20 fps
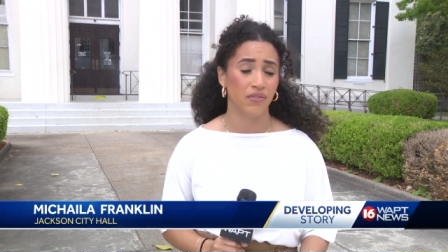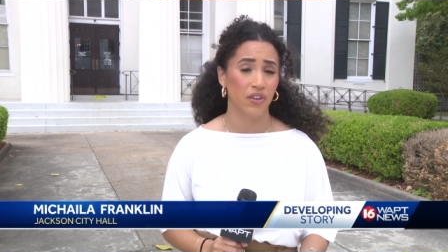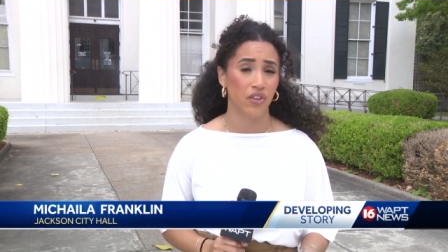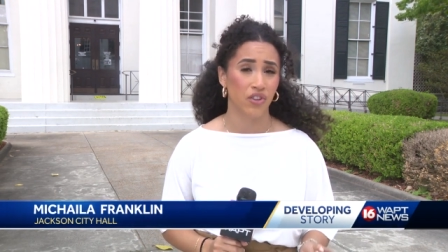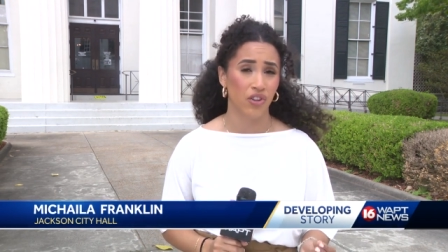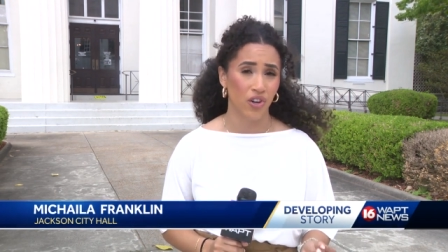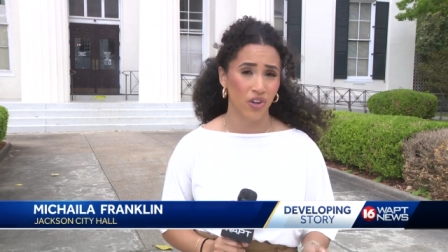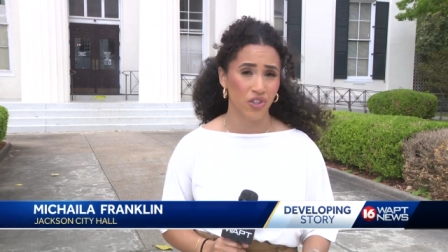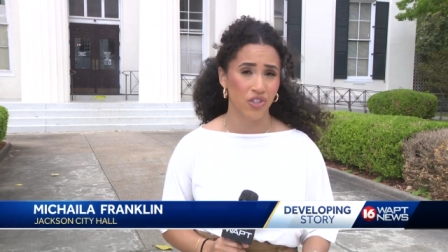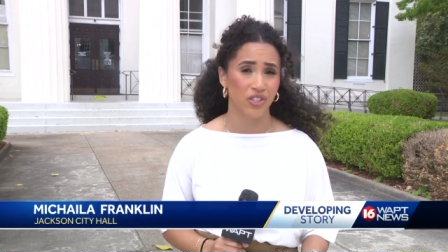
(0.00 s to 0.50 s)
for
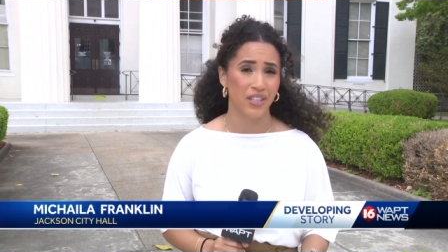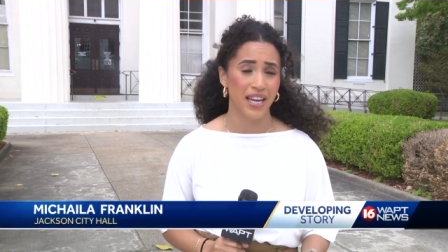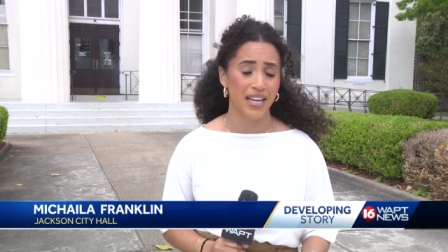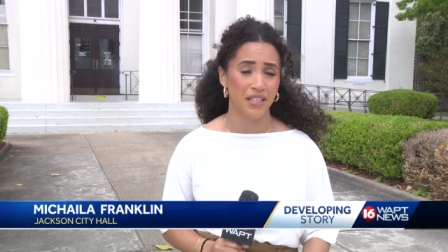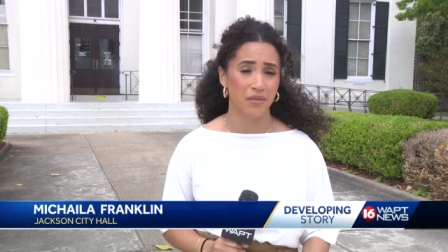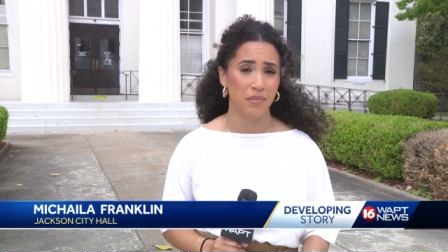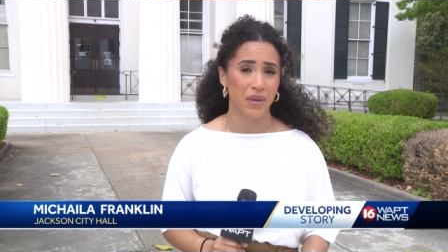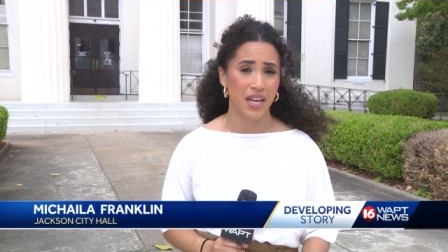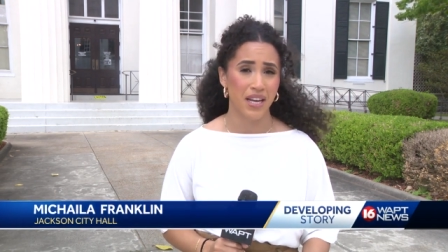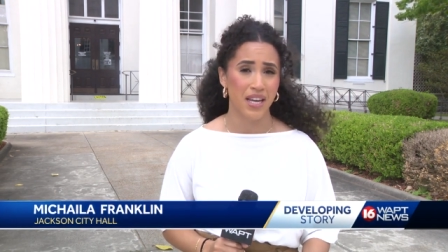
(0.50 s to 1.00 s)

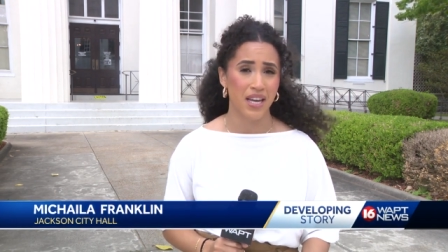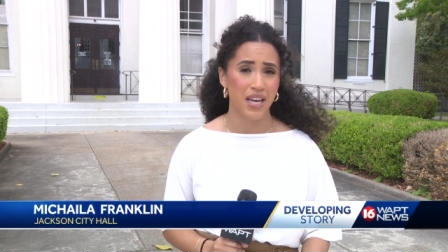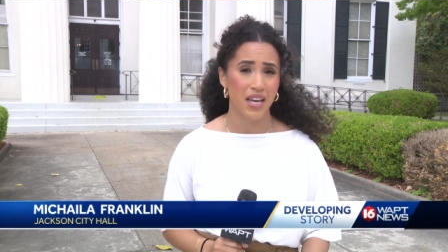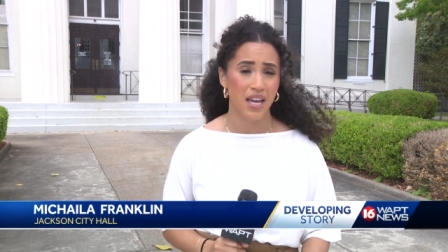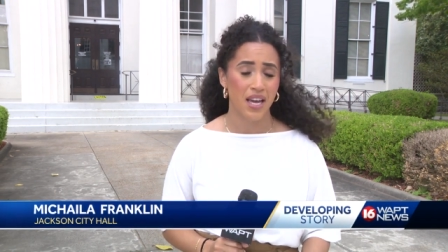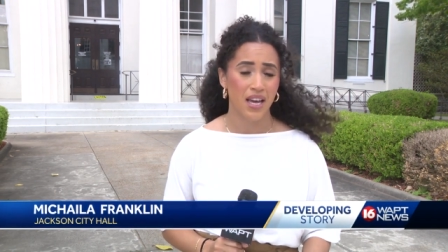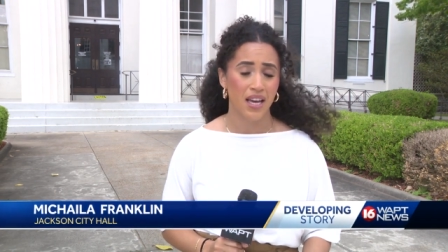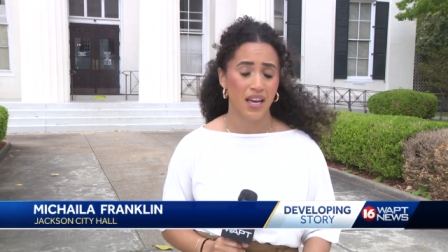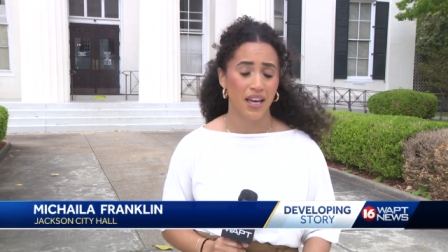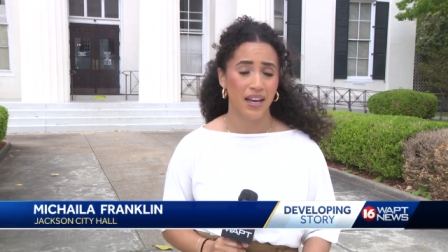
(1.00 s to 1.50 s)
Thursday's
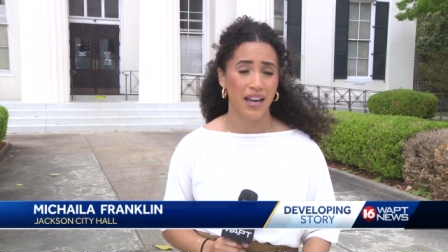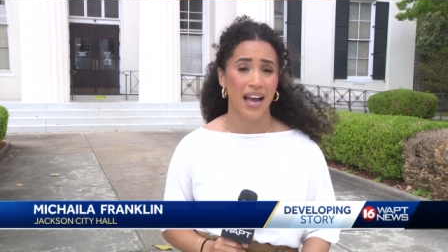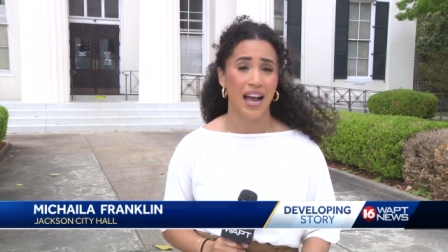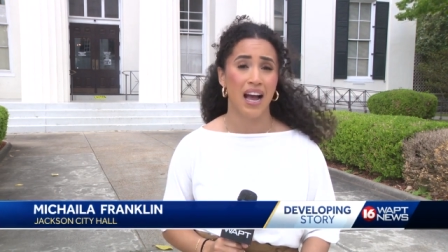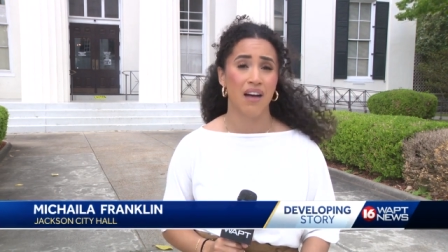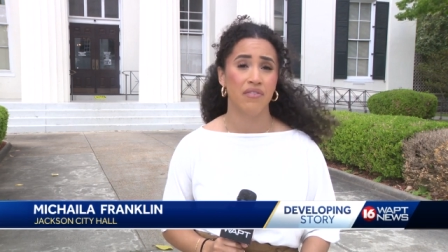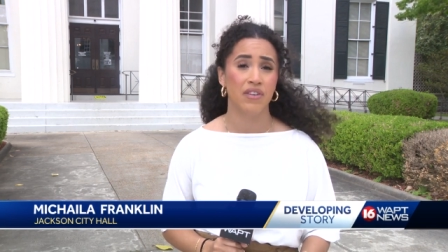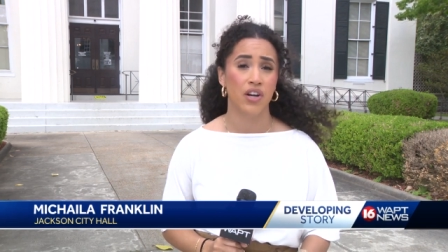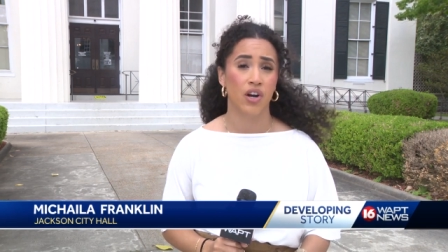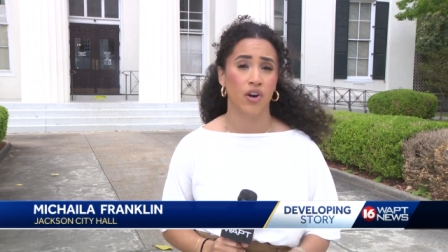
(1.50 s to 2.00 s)
meeting and
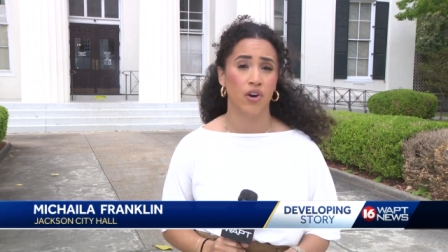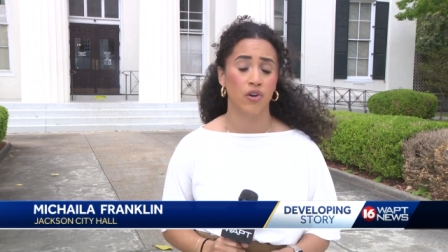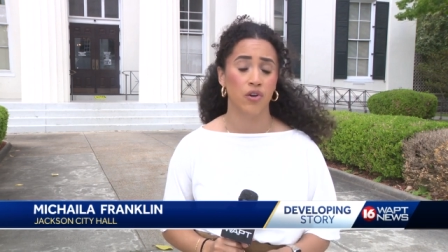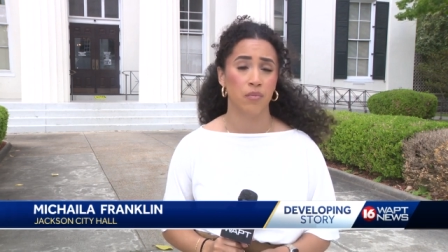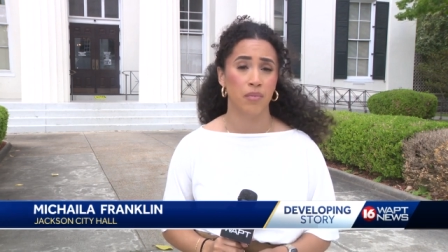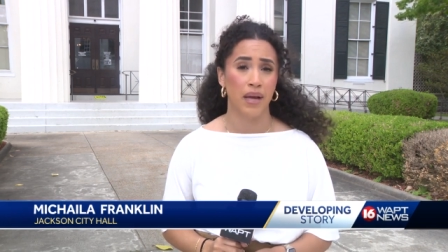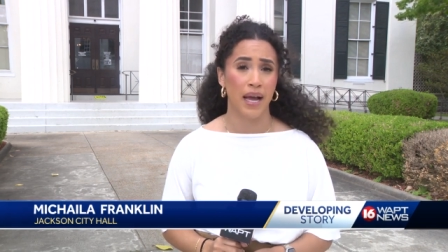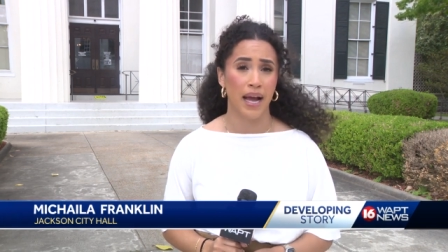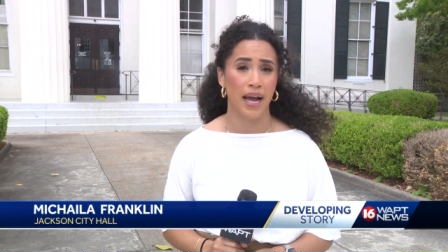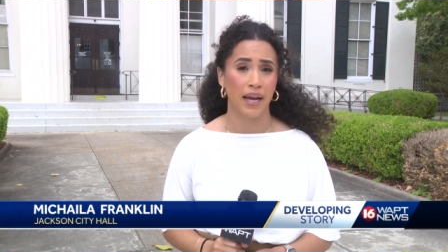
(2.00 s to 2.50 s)
haven't
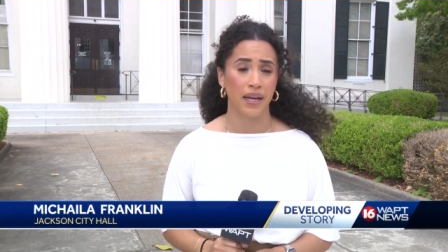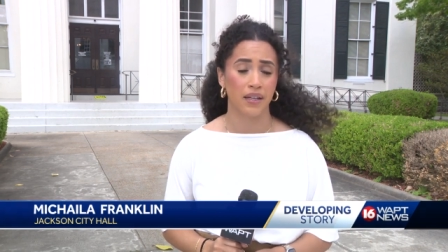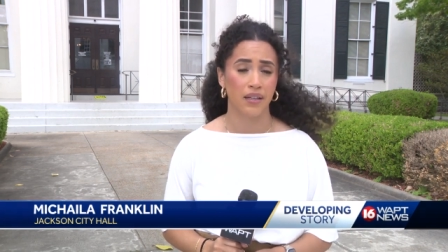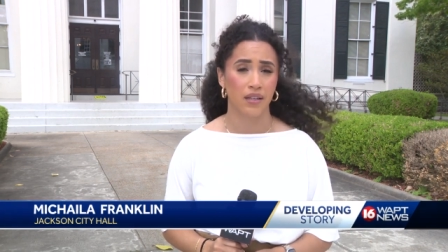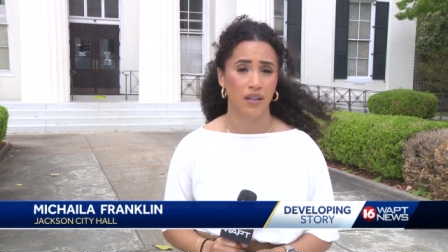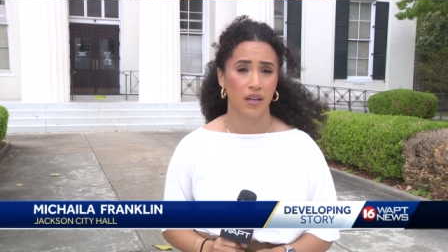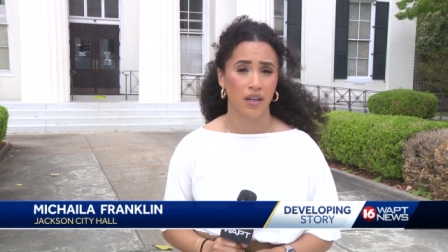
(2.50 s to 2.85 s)
heard back.